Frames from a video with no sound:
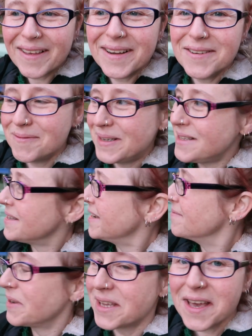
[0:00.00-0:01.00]
that I normally
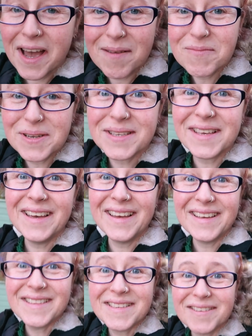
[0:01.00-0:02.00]
take my cameras
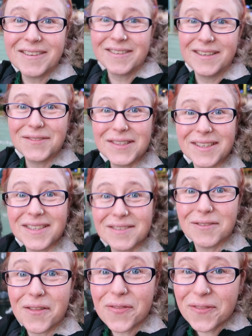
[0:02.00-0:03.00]
in, so I'm gonna have to
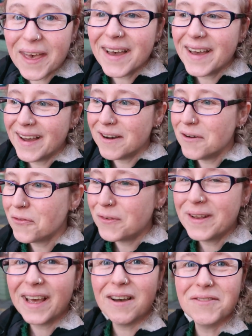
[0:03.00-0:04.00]
sort that out.
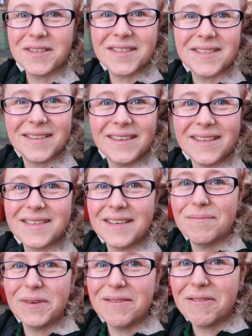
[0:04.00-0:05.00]
For now, it's
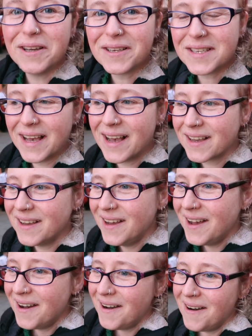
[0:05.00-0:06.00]
in my rucksack.
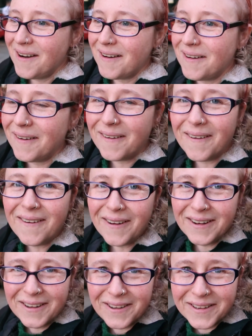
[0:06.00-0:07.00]

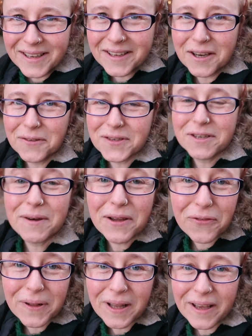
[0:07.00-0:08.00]
Oh, learning curve. Do you know what
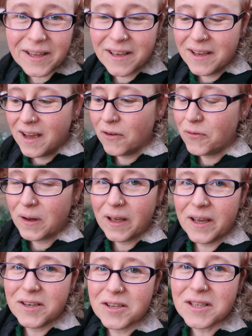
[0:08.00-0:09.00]
I feel like? I feel
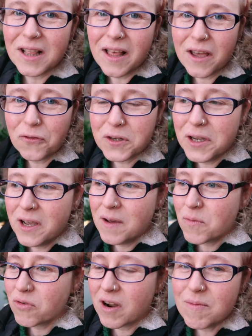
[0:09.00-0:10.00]
like I just left
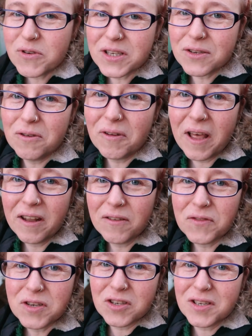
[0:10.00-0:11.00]
primary school and
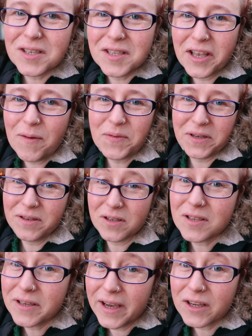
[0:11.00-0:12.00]
I've just stepped
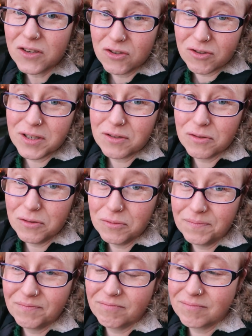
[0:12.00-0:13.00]
into secondary
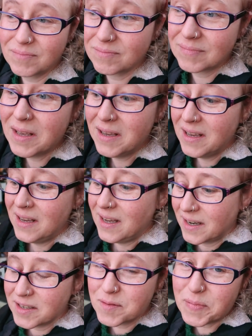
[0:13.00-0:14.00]
school.
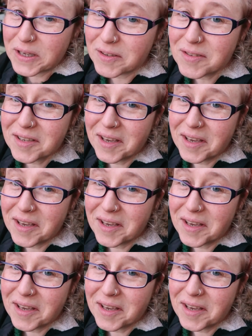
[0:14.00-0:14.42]
It's big and